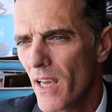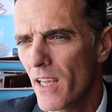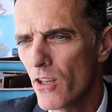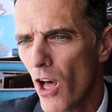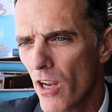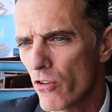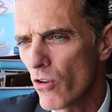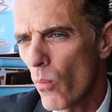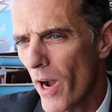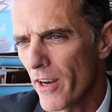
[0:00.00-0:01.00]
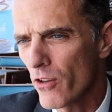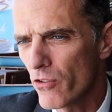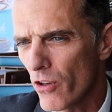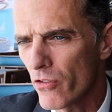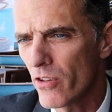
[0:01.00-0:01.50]
in dollars, so why not
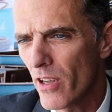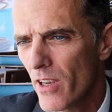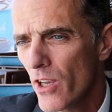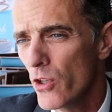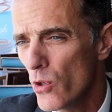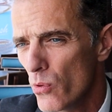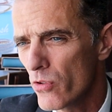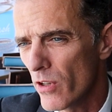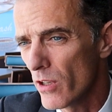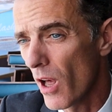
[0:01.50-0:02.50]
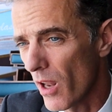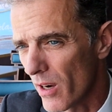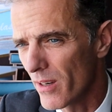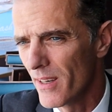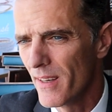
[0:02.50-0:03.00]
just use the dollar?